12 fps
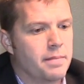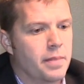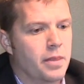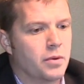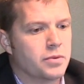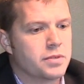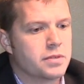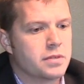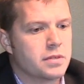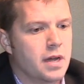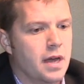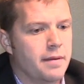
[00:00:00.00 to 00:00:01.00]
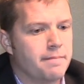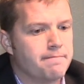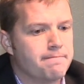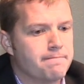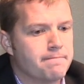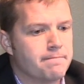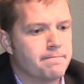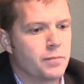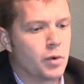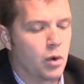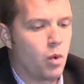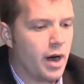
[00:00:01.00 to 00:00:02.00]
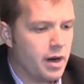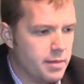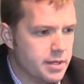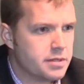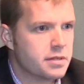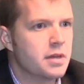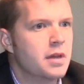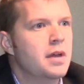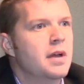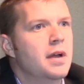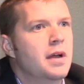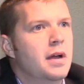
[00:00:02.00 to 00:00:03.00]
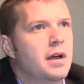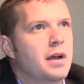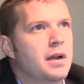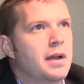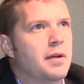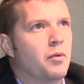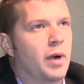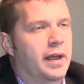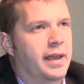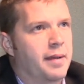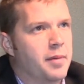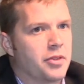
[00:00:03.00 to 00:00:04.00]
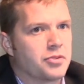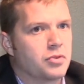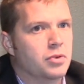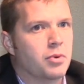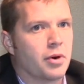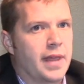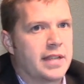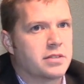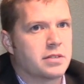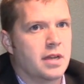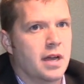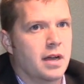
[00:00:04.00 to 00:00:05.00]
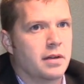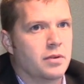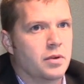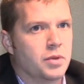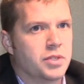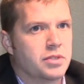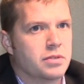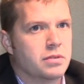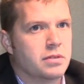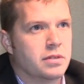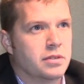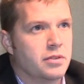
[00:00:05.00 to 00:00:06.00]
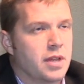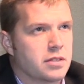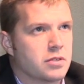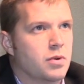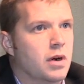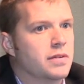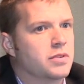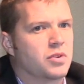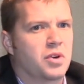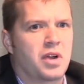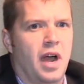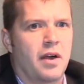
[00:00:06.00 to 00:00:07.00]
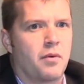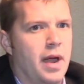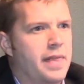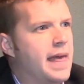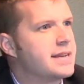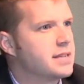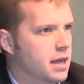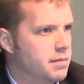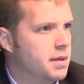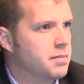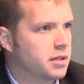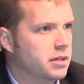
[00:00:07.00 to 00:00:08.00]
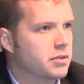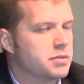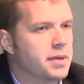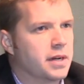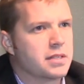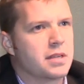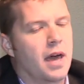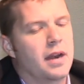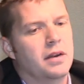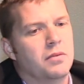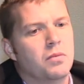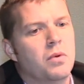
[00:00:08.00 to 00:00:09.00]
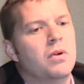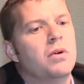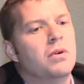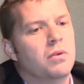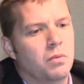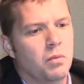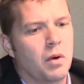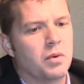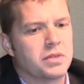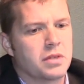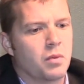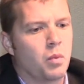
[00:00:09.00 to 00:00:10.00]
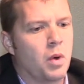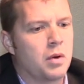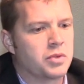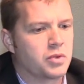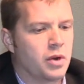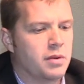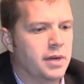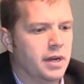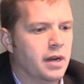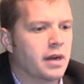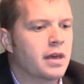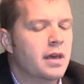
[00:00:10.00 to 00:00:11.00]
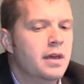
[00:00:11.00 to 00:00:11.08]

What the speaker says: those requirements. When I came on the school board, it was 2012. It was kind of right in that time that McCleary was being decided and what was going to be needed,